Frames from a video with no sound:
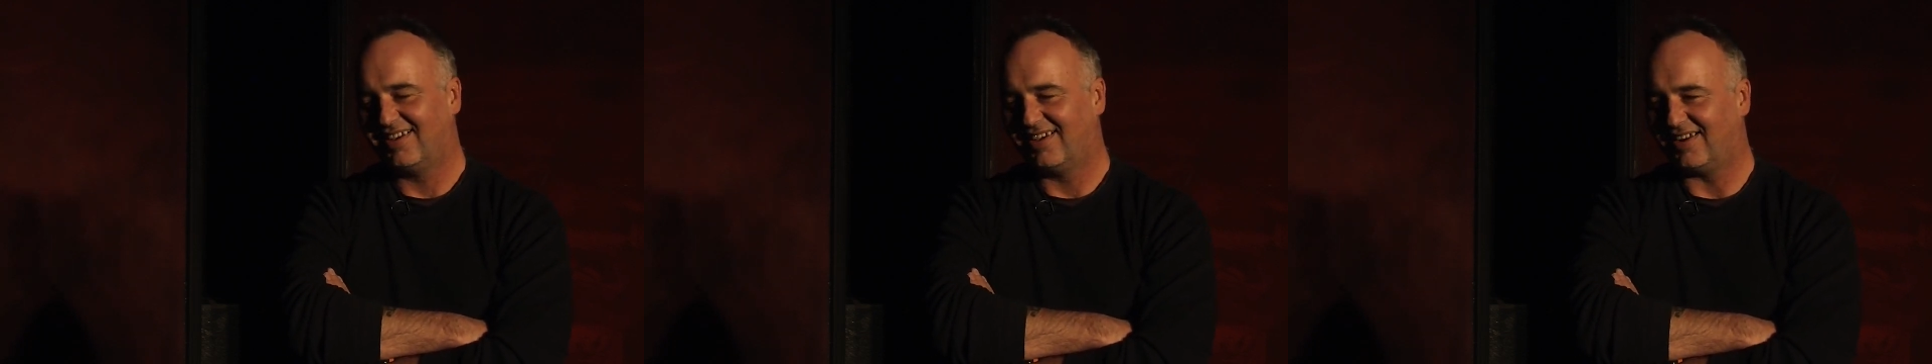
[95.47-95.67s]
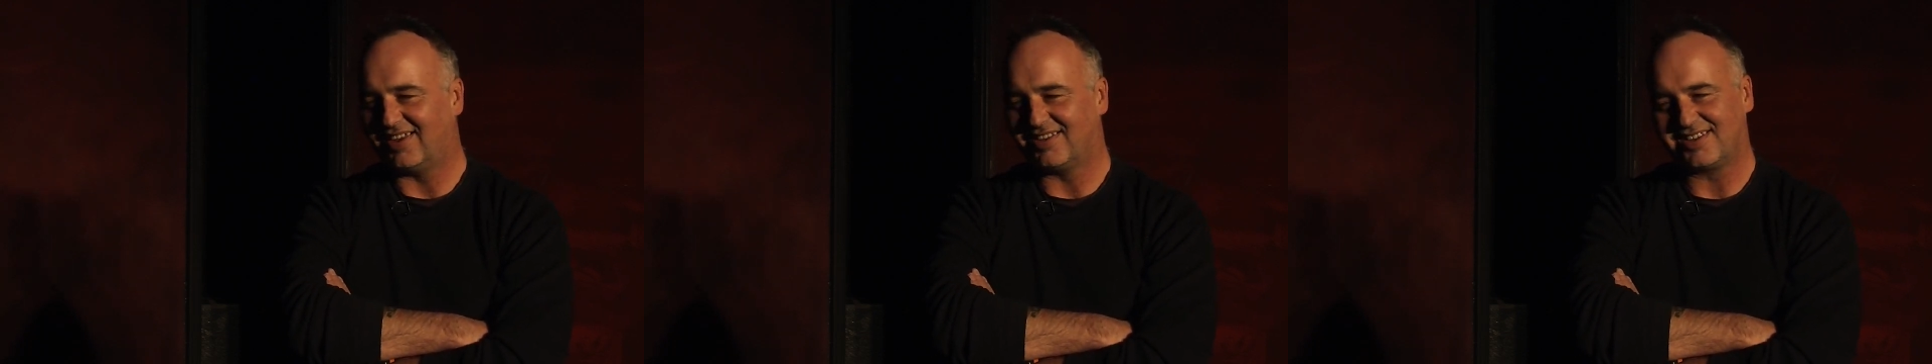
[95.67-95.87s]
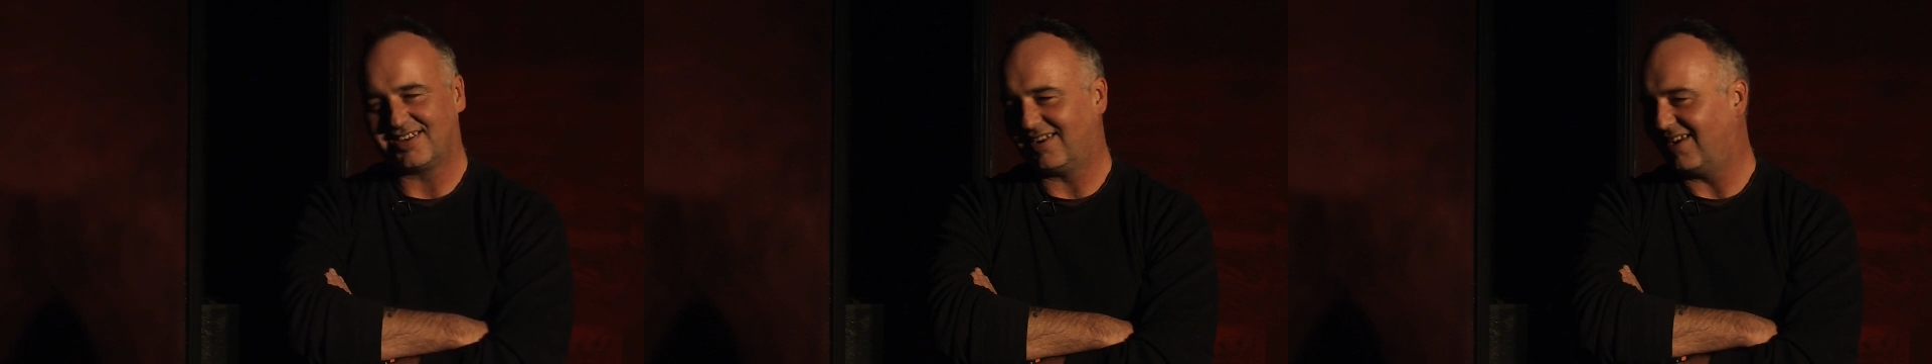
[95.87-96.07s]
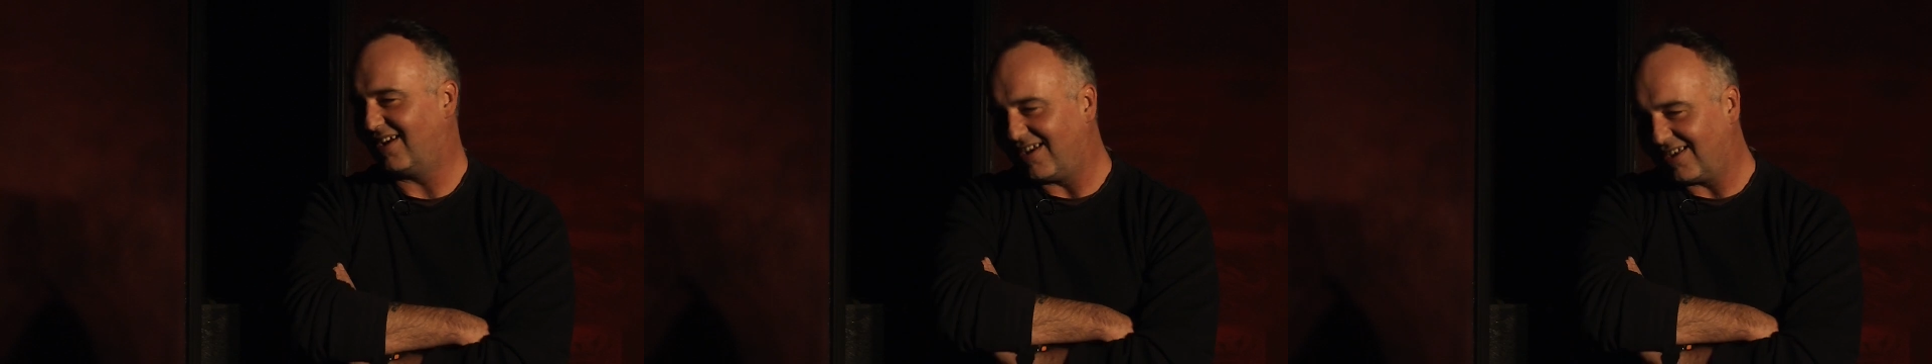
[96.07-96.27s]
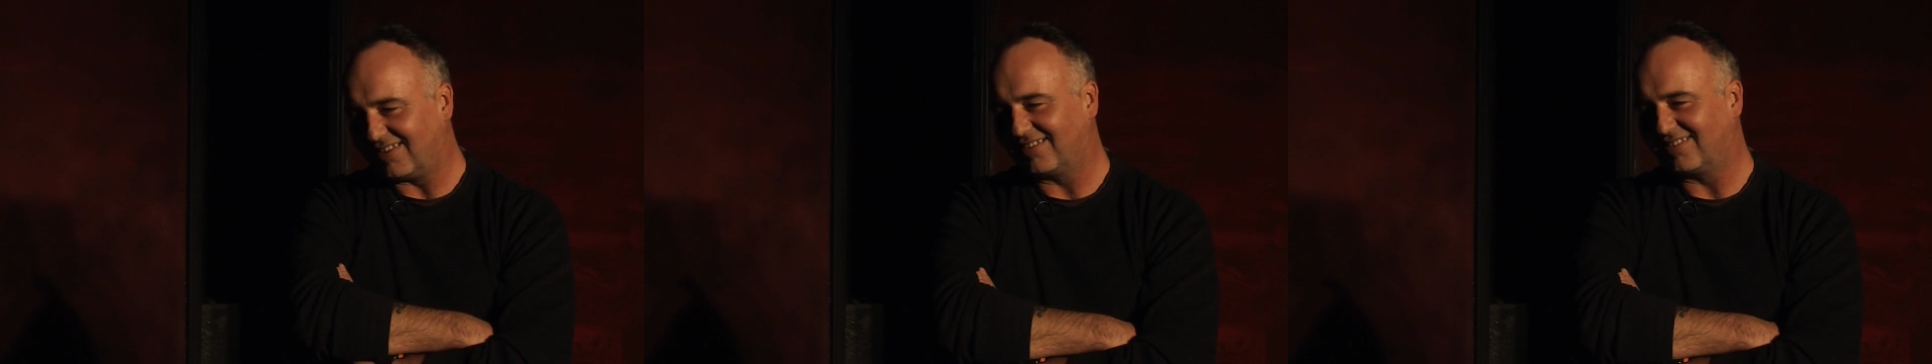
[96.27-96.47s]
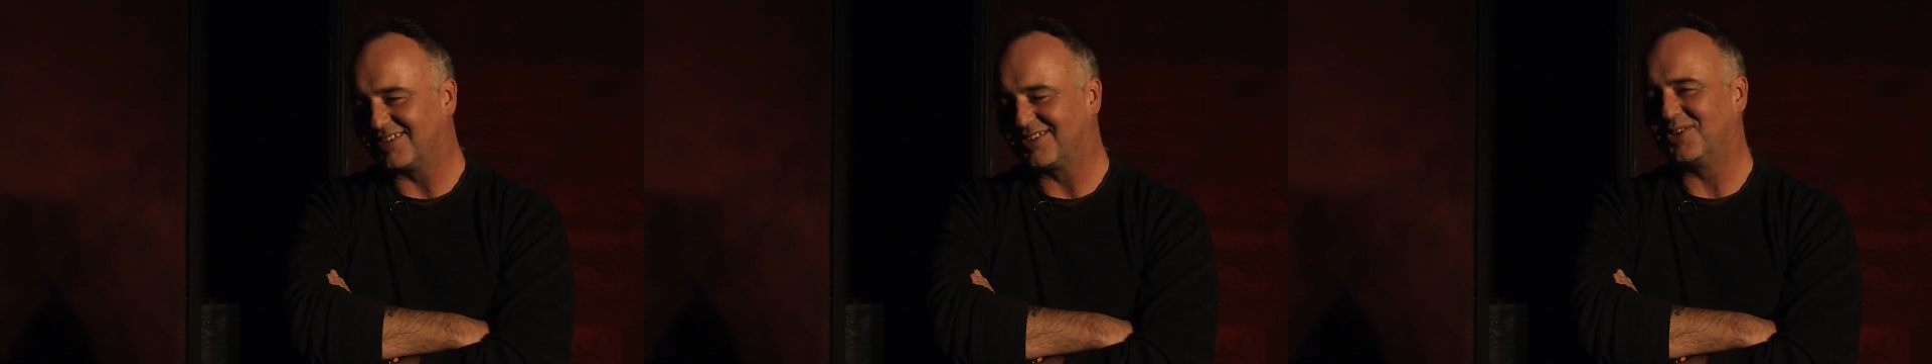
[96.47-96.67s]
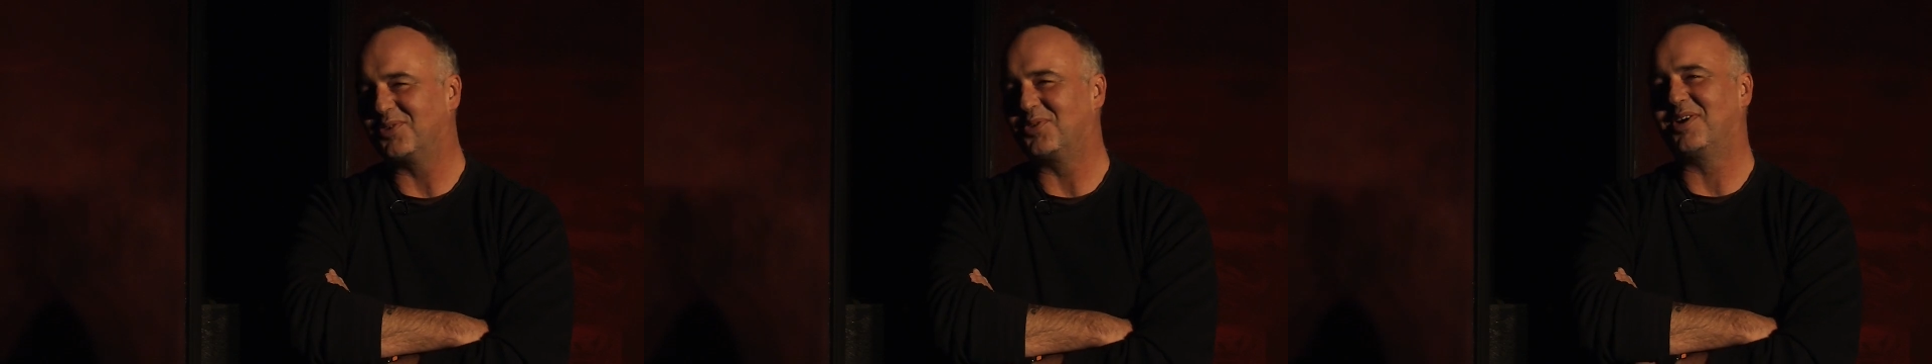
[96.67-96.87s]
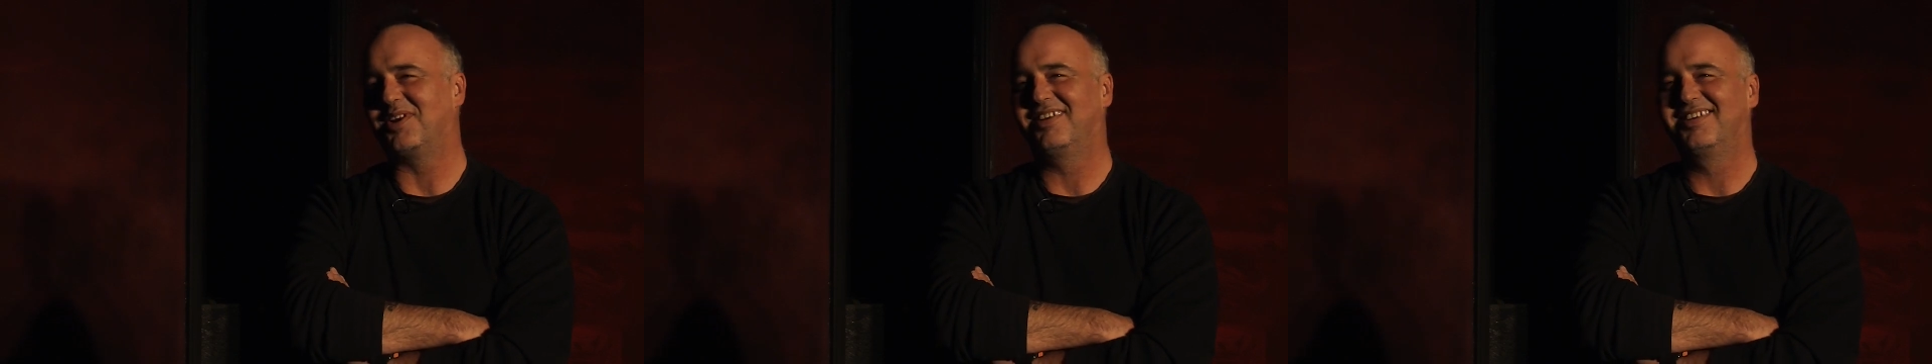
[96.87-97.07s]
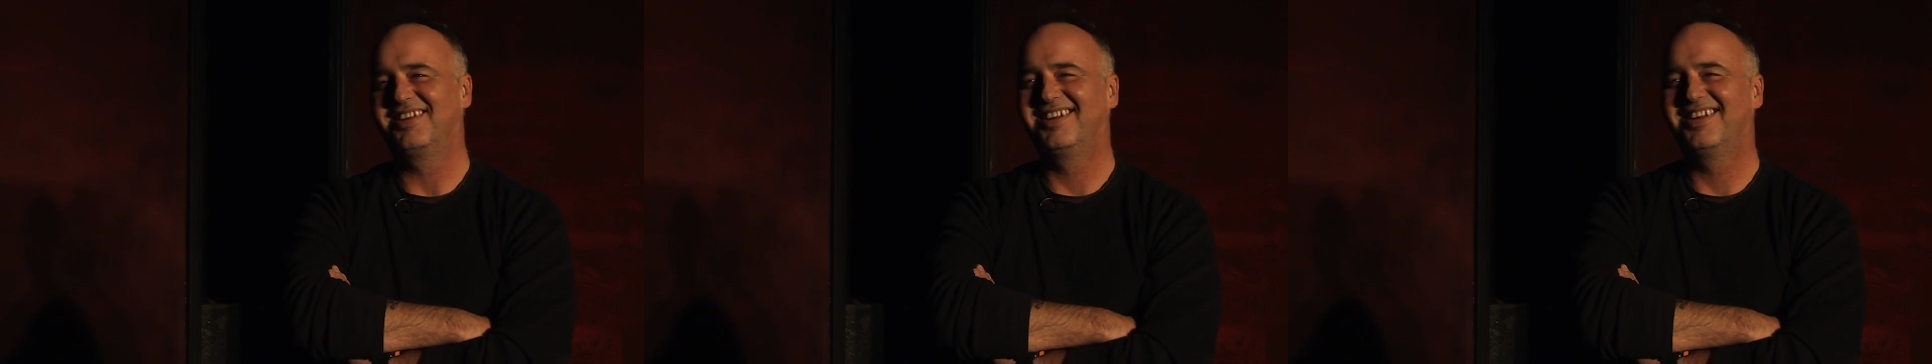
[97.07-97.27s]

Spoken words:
and I said, I think this is the one.